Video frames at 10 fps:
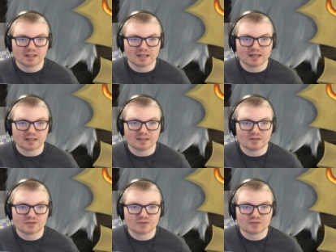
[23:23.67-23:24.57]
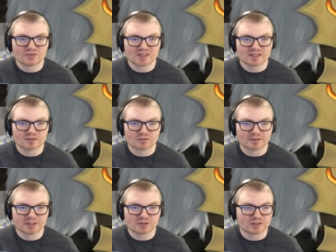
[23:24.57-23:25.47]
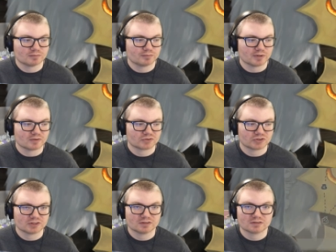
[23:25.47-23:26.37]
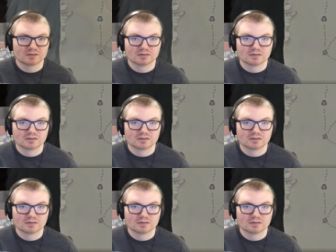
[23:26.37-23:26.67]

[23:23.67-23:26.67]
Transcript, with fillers: And I can use this regen potion.